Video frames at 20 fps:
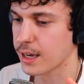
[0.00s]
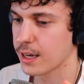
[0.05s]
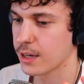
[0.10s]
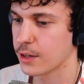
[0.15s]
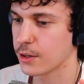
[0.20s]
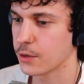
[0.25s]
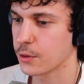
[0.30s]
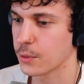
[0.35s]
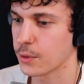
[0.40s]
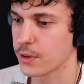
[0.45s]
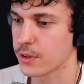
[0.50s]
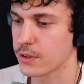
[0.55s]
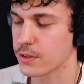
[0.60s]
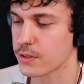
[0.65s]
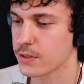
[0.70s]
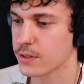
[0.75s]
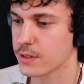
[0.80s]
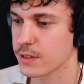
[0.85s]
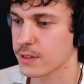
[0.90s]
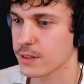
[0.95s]
who
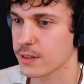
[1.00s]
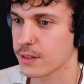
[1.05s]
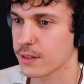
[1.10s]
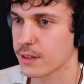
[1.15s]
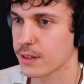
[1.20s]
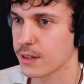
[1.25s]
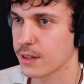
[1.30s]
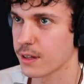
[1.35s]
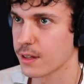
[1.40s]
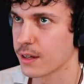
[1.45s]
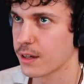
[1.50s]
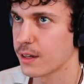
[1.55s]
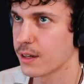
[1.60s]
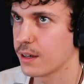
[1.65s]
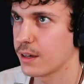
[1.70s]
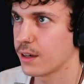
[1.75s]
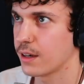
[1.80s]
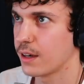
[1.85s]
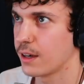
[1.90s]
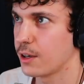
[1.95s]
was...
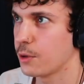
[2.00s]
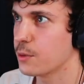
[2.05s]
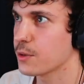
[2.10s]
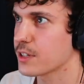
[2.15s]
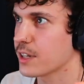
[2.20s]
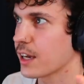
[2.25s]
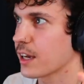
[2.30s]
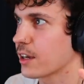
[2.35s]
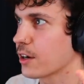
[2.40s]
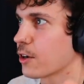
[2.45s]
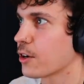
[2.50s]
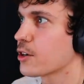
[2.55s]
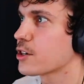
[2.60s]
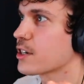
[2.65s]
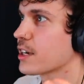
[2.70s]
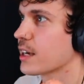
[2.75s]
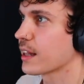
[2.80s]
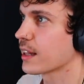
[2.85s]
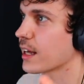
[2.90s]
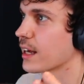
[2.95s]
He was like
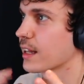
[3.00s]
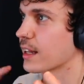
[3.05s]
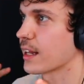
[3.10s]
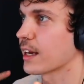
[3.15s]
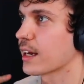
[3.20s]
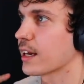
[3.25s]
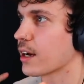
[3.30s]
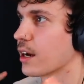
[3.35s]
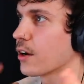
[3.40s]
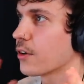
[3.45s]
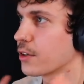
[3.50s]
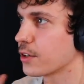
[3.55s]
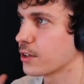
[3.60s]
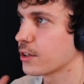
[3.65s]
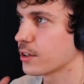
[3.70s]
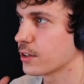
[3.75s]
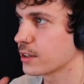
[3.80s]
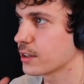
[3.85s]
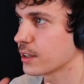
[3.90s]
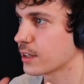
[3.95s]
urging that, like, oh,
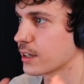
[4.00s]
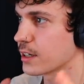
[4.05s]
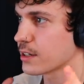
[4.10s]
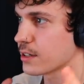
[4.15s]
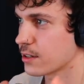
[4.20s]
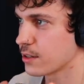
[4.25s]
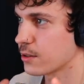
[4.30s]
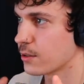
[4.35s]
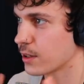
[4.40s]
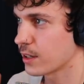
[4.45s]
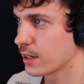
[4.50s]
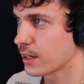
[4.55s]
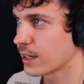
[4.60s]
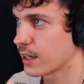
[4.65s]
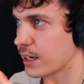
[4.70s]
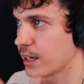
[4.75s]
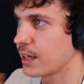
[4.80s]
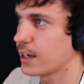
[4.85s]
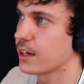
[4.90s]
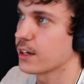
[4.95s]
because you are in
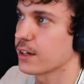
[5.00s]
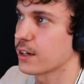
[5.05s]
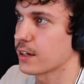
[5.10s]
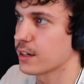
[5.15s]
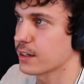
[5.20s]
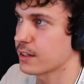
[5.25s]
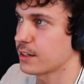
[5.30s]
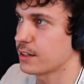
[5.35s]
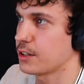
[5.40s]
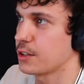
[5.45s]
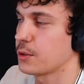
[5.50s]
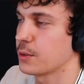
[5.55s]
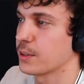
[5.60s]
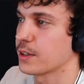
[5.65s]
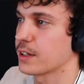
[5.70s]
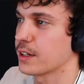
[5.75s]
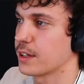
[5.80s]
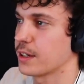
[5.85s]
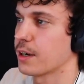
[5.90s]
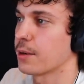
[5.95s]
here, you are
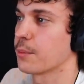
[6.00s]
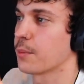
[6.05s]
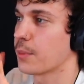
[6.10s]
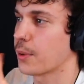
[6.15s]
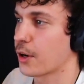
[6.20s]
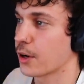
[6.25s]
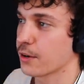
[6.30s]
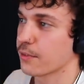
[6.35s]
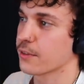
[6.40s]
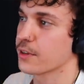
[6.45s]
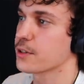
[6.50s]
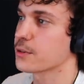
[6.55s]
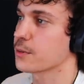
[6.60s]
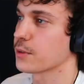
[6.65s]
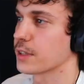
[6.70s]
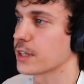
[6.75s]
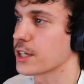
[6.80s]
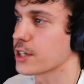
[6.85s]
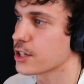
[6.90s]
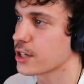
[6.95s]
part of this
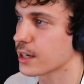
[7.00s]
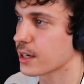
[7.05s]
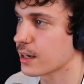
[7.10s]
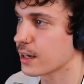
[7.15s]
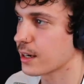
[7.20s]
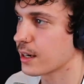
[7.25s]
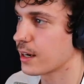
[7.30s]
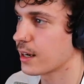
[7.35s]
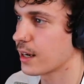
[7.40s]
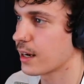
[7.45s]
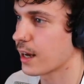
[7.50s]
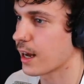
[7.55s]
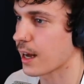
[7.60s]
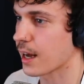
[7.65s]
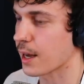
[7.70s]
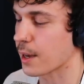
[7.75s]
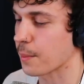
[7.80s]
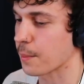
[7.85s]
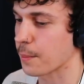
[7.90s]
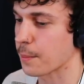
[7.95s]
religion.
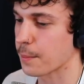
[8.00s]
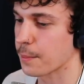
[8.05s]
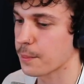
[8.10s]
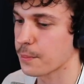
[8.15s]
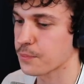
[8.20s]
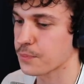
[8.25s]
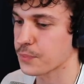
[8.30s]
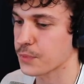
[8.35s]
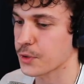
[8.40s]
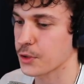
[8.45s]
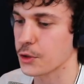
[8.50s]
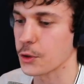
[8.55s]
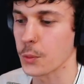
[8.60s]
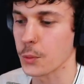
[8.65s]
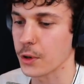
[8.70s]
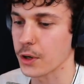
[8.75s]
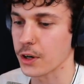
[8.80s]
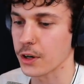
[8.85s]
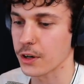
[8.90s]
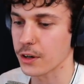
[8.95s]

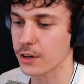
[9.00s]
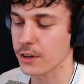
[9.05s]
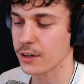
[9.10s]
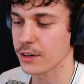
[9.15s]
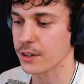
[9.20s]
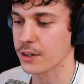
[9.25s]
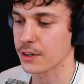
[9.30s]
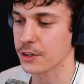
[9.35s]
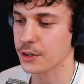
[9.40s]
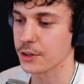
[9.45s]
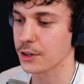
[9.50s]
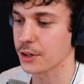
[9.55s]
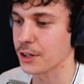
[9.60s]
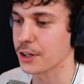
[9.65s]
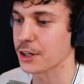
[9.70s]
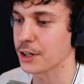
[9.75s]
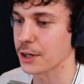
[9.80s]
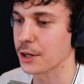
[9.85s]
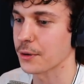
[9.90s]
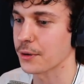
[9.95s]
You're
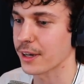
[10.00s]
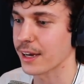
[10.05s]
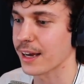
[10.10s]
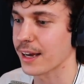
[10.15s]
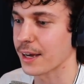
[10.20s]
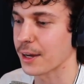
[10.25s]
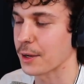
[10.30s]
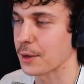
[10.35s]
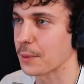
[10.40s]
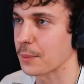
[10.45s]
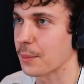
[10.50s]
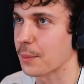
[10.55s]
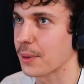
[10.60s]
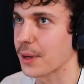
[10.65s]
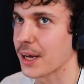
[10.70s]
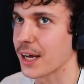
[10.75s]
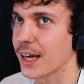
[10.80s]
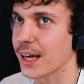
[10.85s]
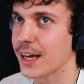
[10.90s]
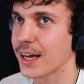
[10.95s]
gonna go to hell.
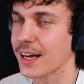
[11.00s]
But